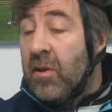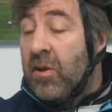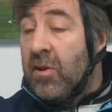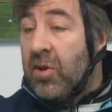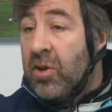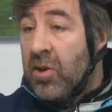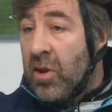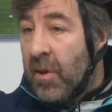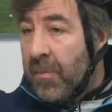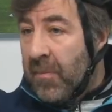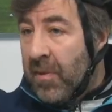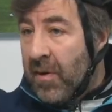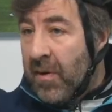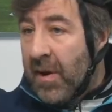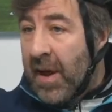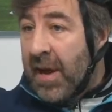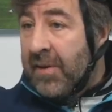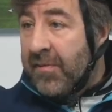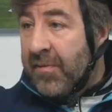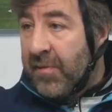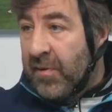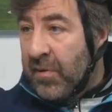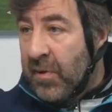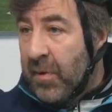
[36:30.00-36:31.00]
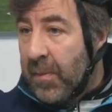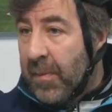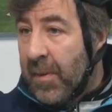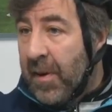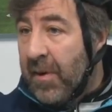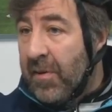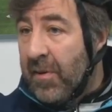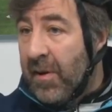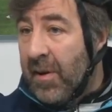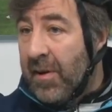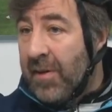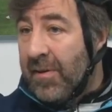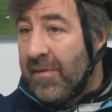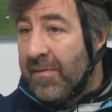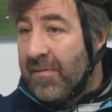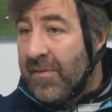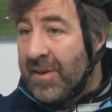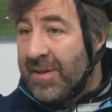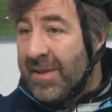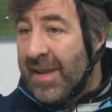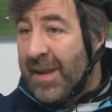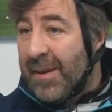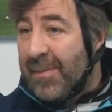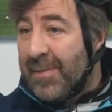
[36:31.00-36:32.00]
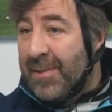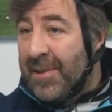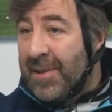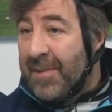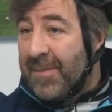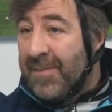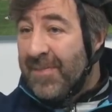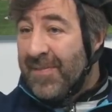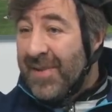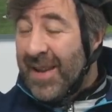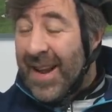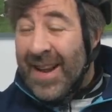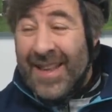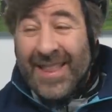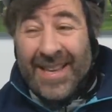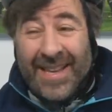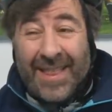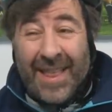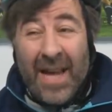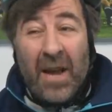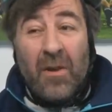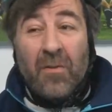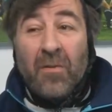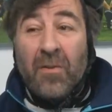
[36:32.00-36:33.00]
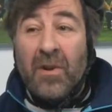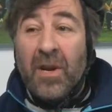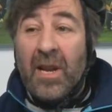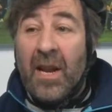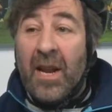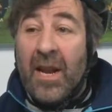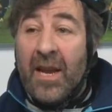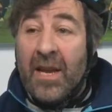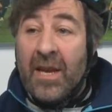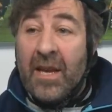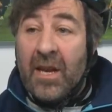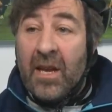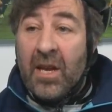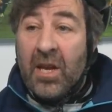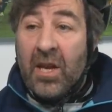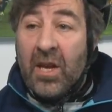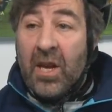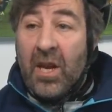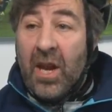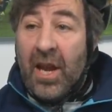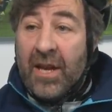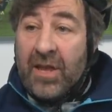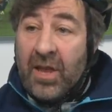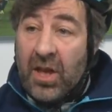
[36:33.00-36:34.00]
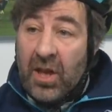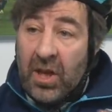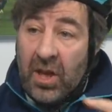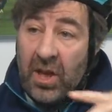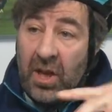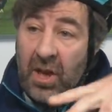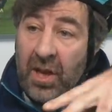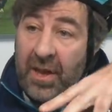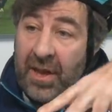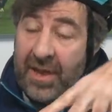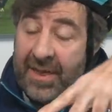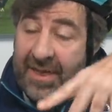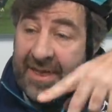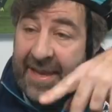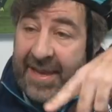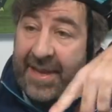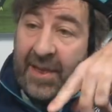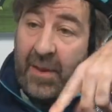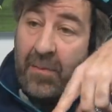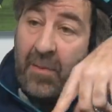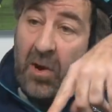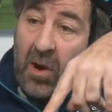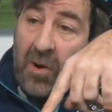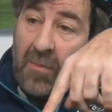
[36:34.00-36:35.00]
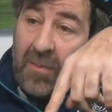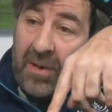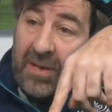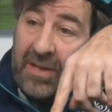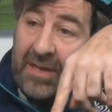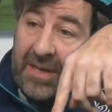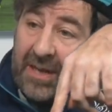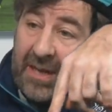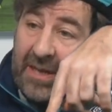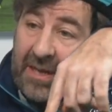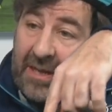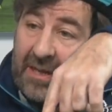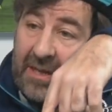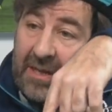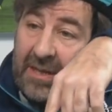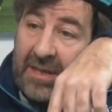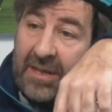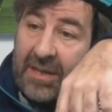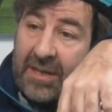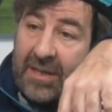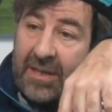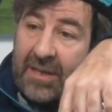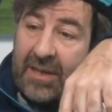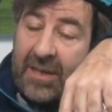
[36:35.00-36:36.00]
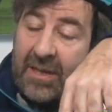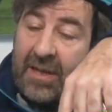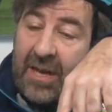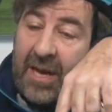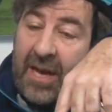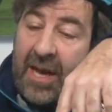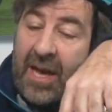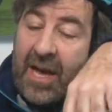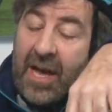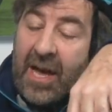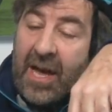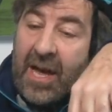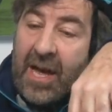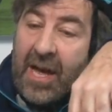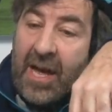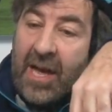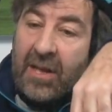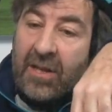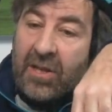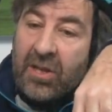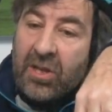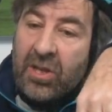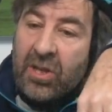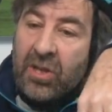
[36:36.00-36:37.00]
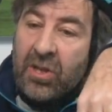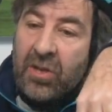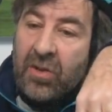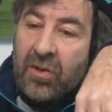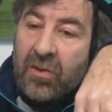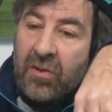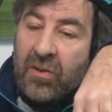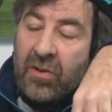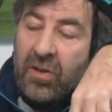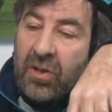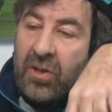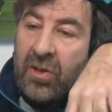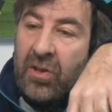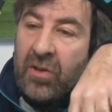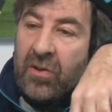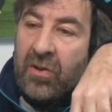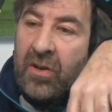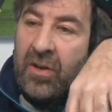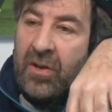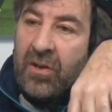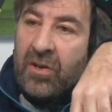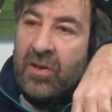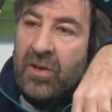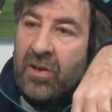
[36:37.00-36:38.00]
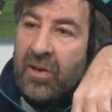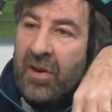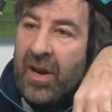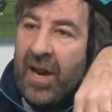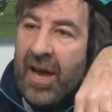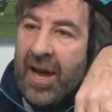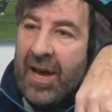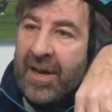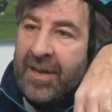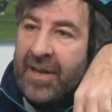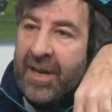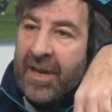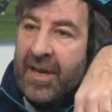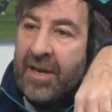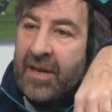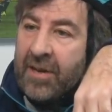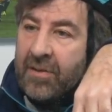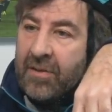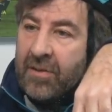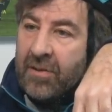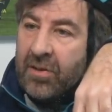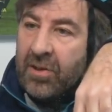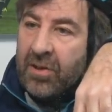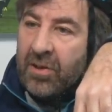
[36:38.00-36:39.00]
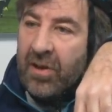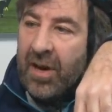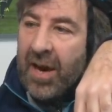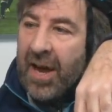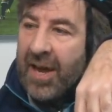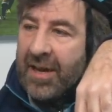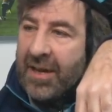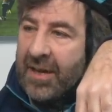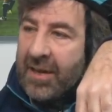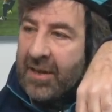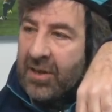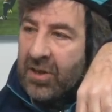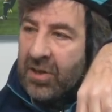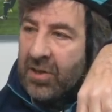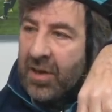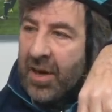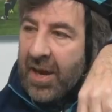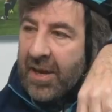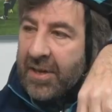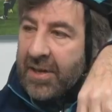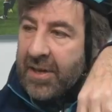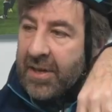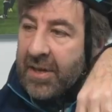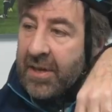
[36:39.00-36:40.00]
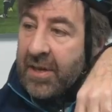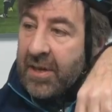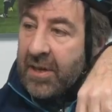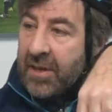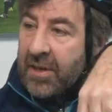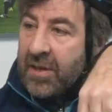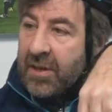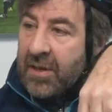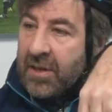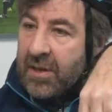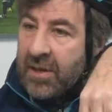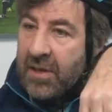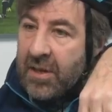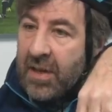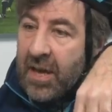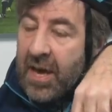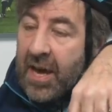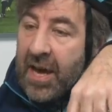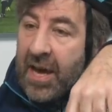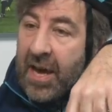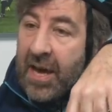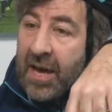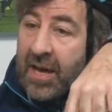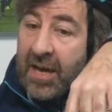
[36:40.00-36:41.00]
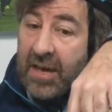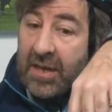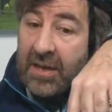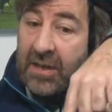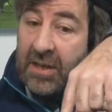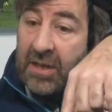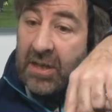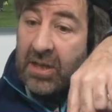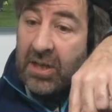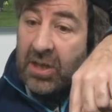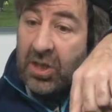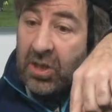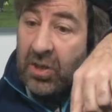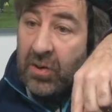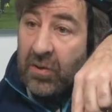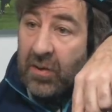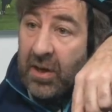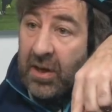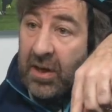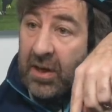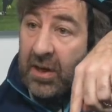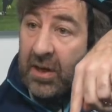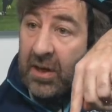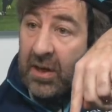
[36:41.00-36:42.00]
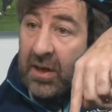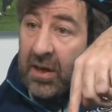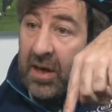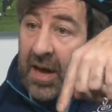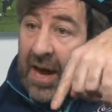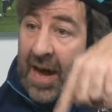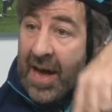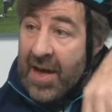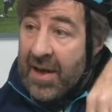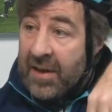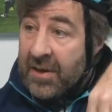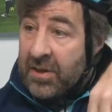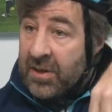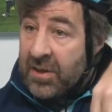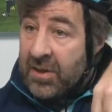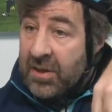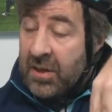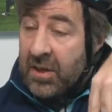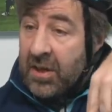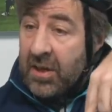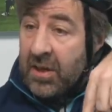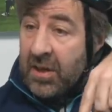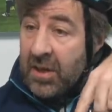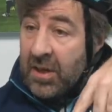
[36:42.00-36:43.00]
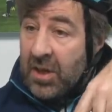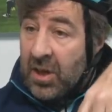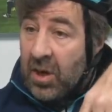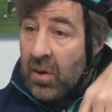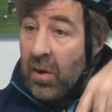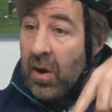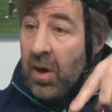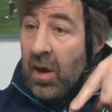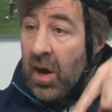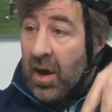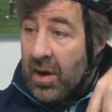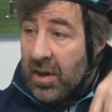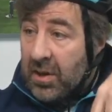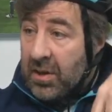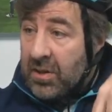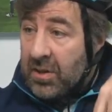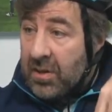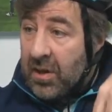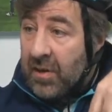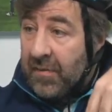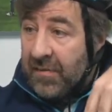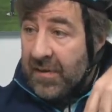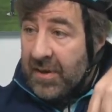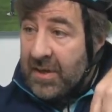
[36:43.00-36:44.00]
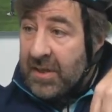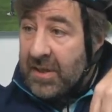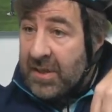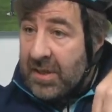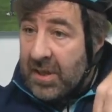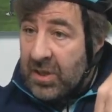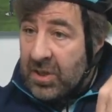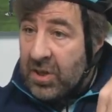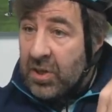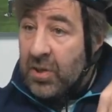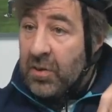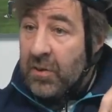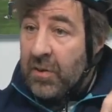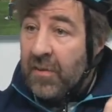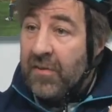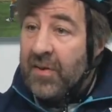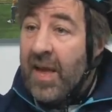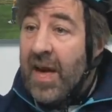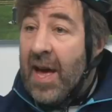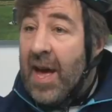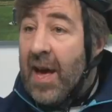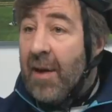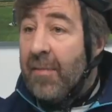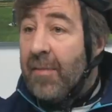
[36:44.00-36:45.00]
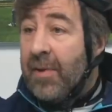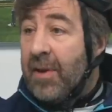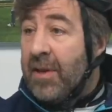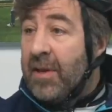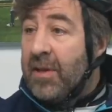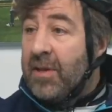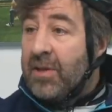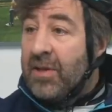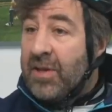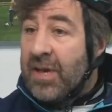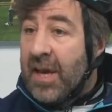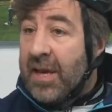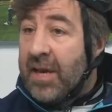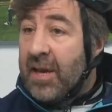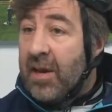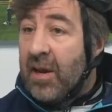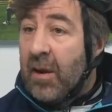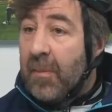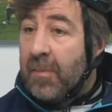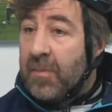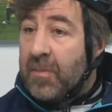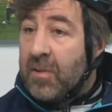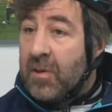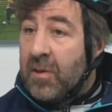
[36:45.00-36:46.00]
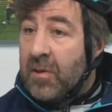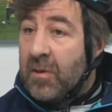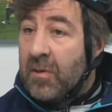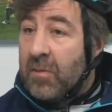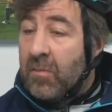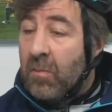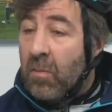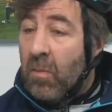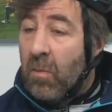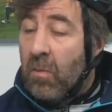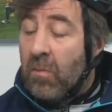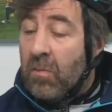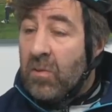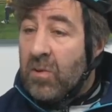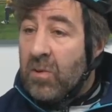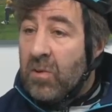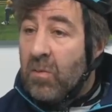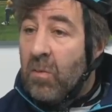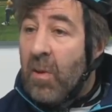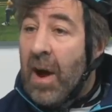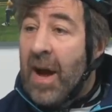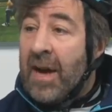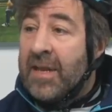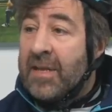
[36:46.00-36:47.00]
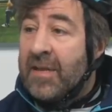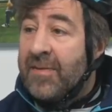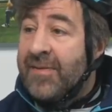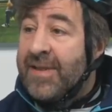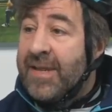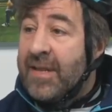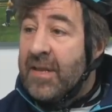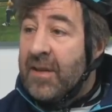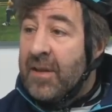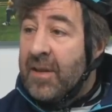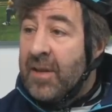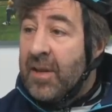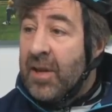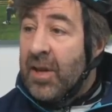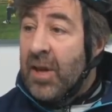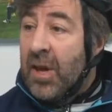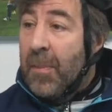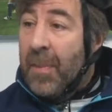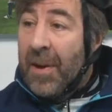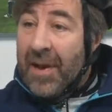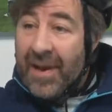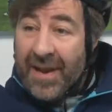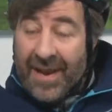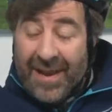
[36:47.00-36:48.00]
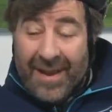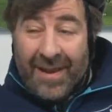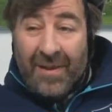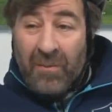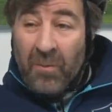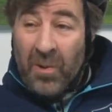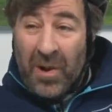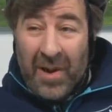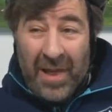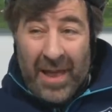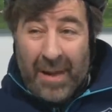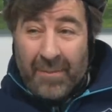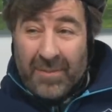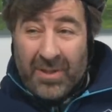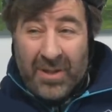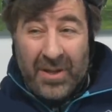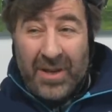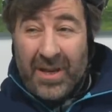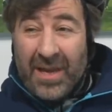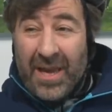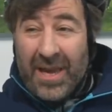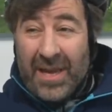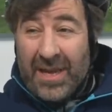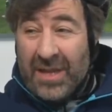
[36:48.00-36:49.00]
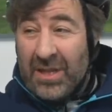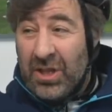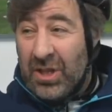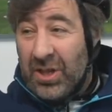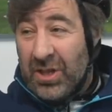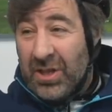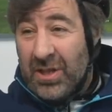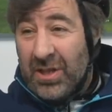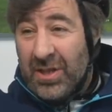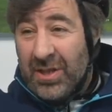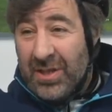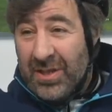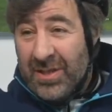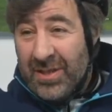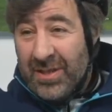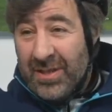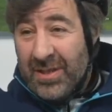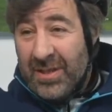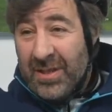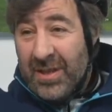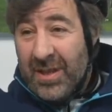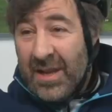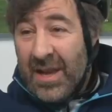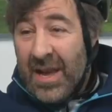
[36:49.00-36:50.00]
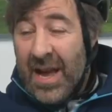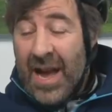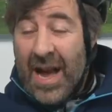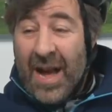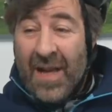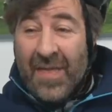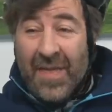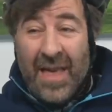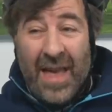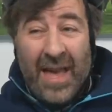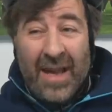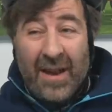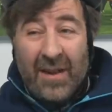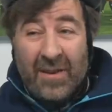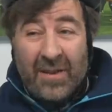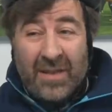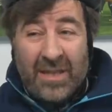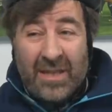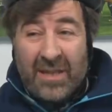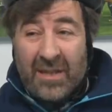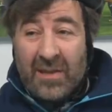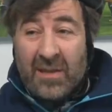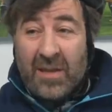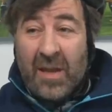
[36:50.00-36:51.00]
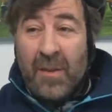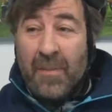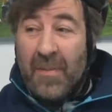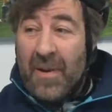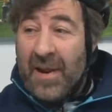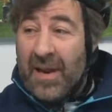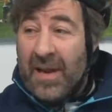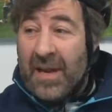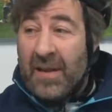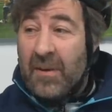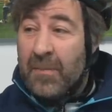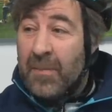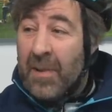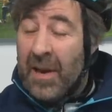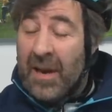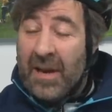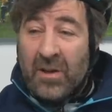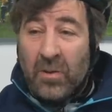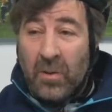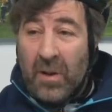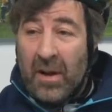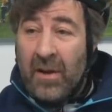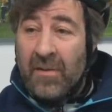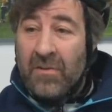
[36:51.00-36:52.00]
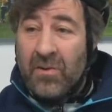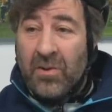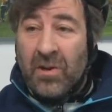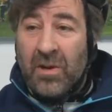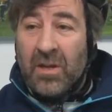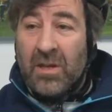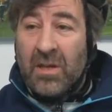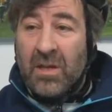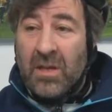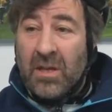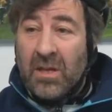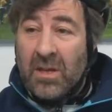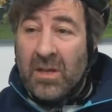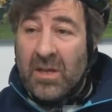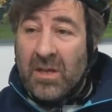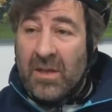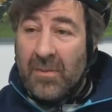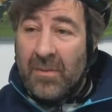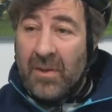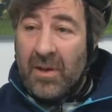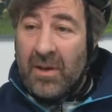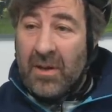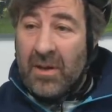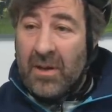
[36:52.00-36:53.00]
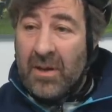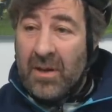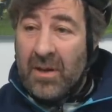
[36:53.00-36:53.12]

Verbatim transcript: number 8 Vunipola, for example, I think that really like the the thing at the moment is too too too Tuilagi mm-hmm. Tuilagi Tuilagi uh, is doing, and you know a lot of the stuff is the two of them taking it up to to Waxville, mm-hmm. but one of them's going to get injured, and then they bring in Billy Twelvetrees or someone.